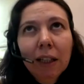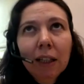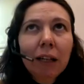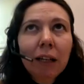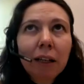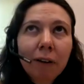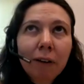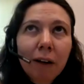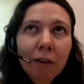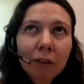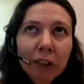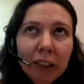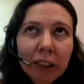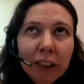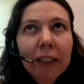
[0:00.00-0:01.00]
and I
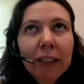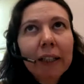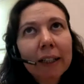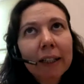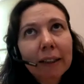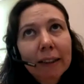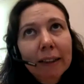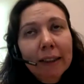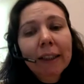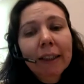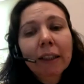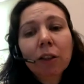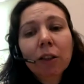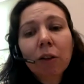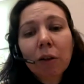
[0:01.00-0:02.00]
found C and
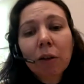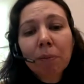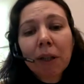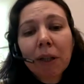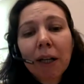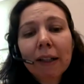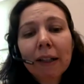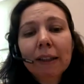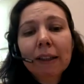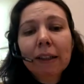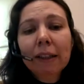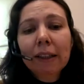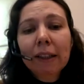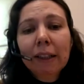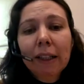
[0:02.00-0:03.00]
d, so I plugged it
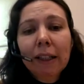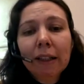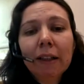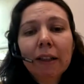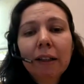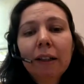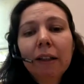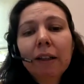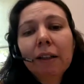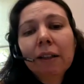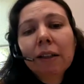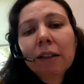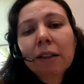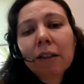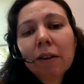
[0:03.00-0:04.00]
in.
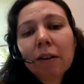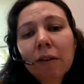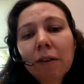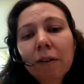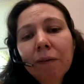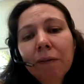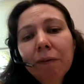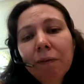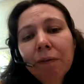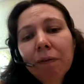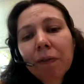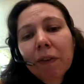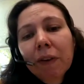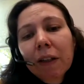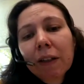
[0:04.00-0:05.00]
So
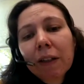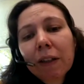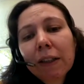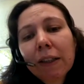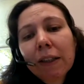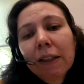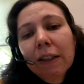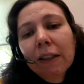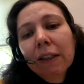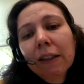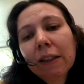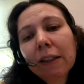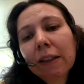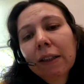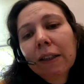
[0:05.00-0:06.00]

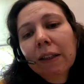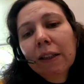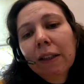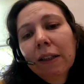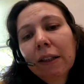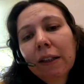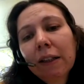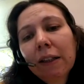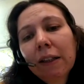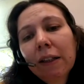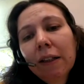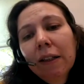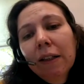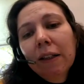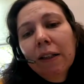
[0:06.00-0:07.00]
since
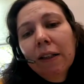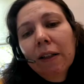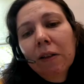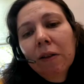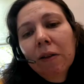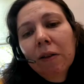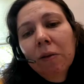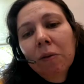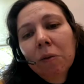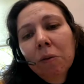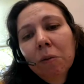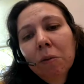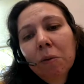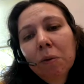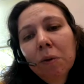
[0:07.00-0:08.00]
it
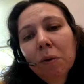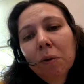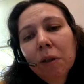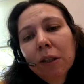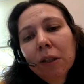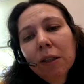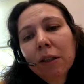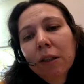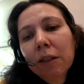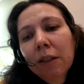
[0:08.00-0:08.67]
was